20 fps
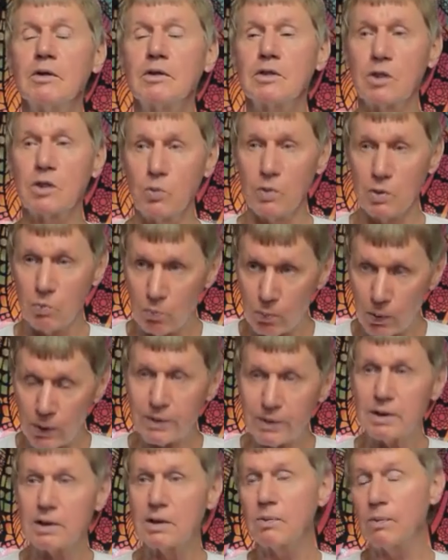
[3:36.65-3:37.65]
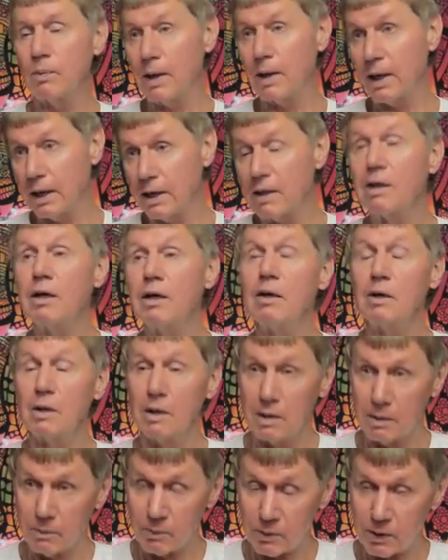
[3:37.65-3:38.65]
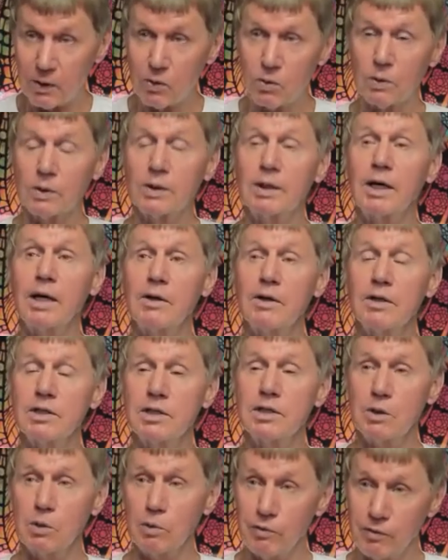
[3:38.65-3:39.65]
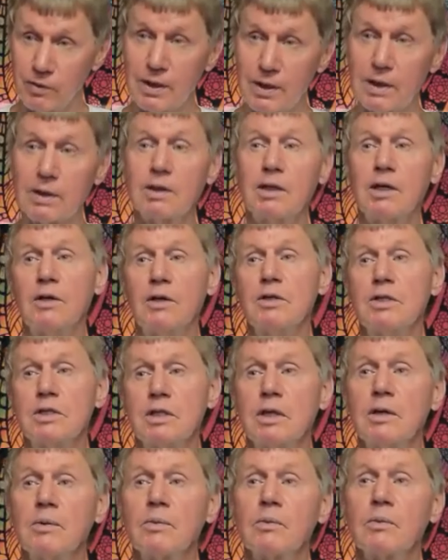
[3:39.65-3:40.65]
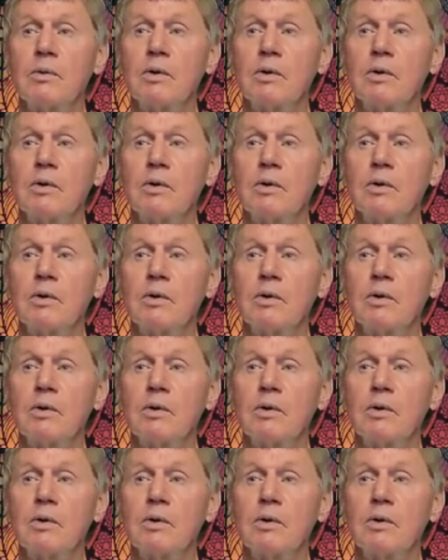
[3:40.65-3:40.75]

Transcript: So we bond it by a thing called currency or fiat currency.